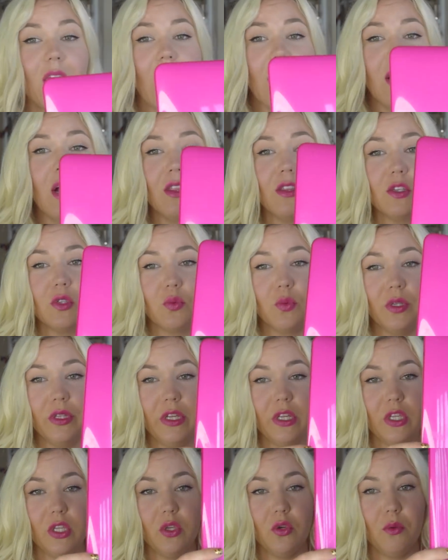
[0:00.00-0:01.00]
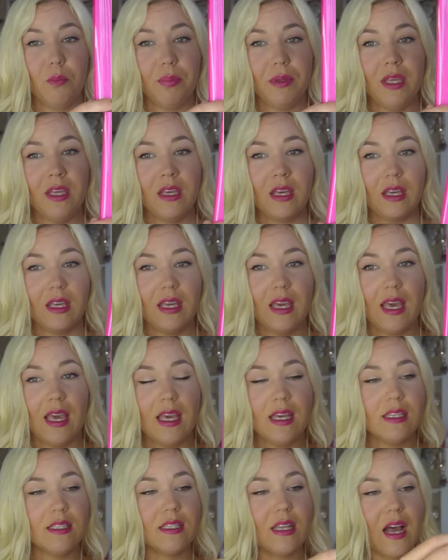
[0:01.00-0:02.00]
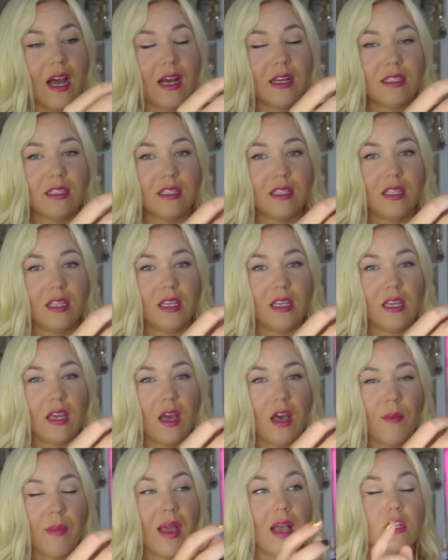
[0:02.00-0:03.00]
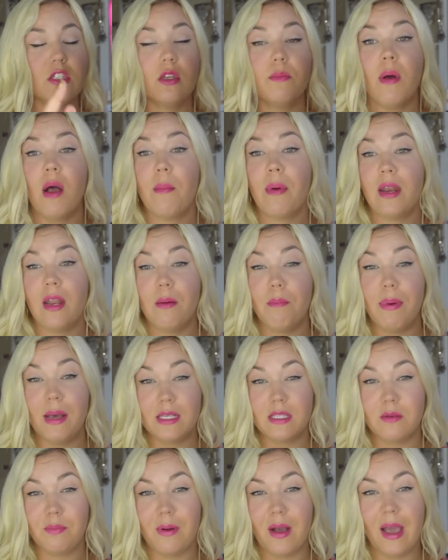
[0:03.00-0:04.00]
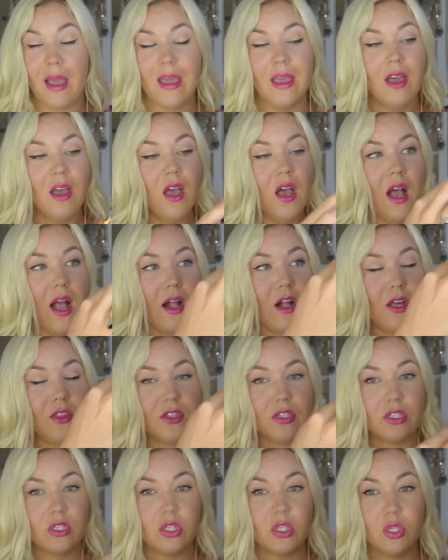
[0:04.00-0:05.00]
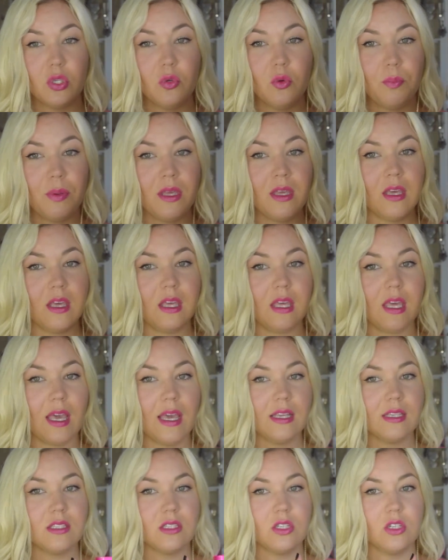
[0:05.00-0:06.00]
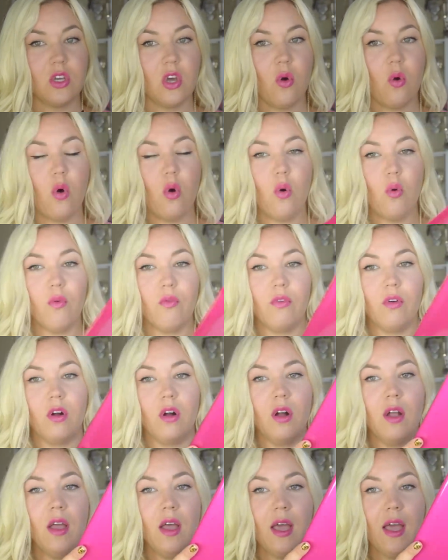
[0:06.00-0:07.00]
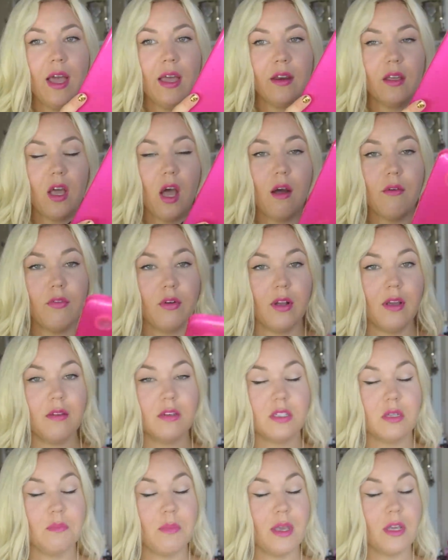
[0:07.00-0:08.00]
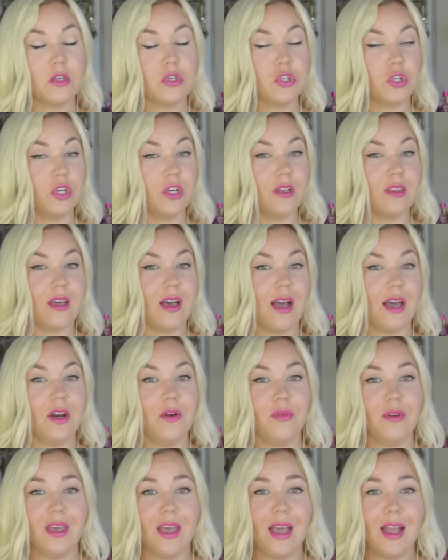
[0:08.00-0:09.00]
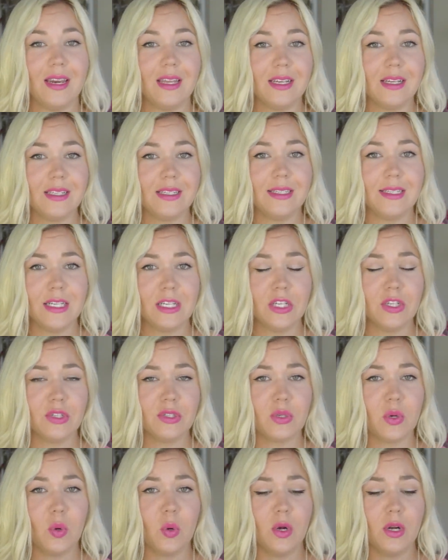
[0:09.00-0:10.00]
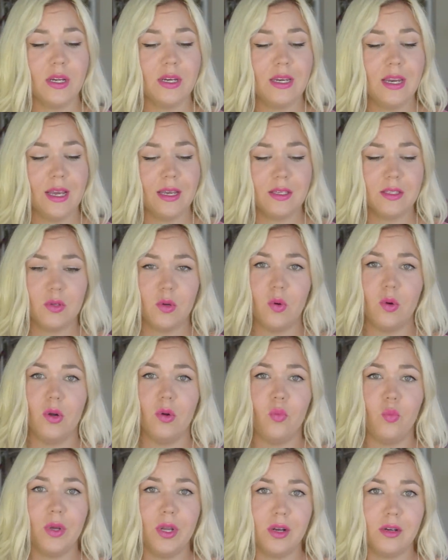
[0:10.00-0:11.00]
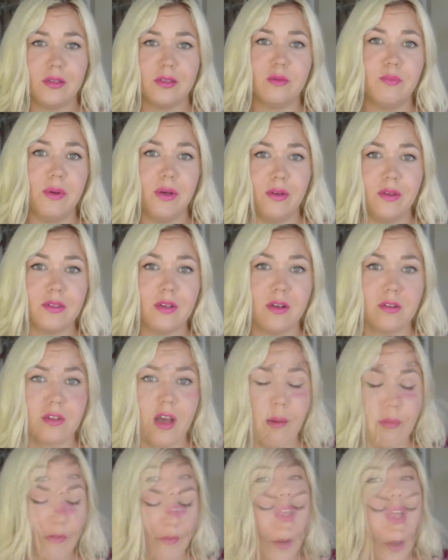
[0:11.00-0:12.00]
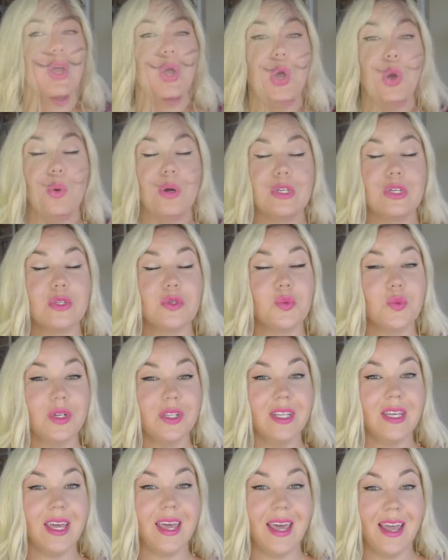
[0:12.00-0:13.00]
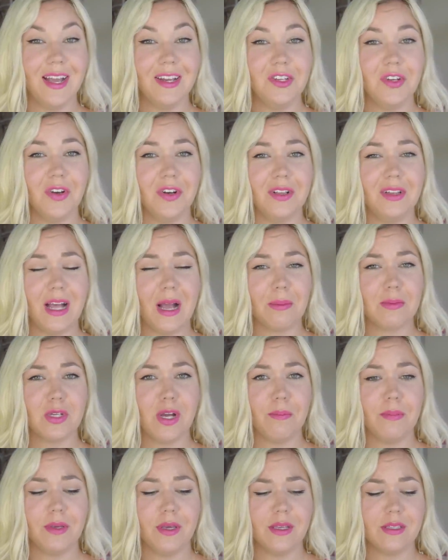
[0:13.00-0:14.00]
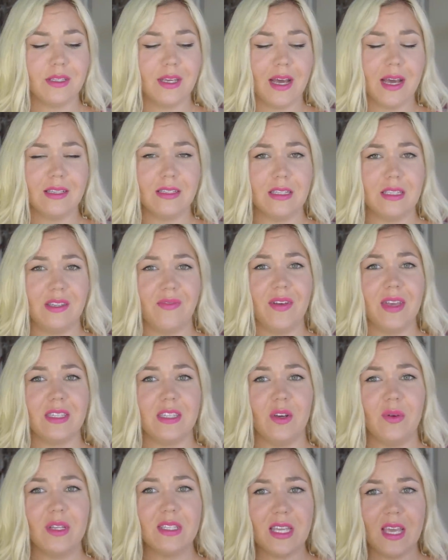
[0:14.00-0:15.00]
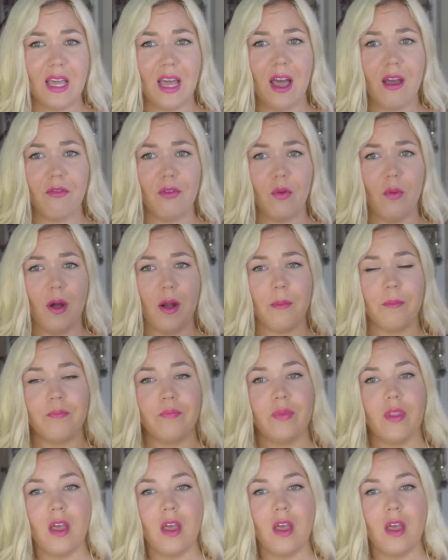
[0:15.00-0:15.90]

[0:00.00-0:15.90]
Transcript: I got this really cute pink case at the, um, I actually bought mine at Best Buy. I got this cute pink case to go over and cover it to make sure that I don't get any dings or nicks or weird spills on top of it, which is really handy on a laptop because guys, let's face it, we take it everywhere.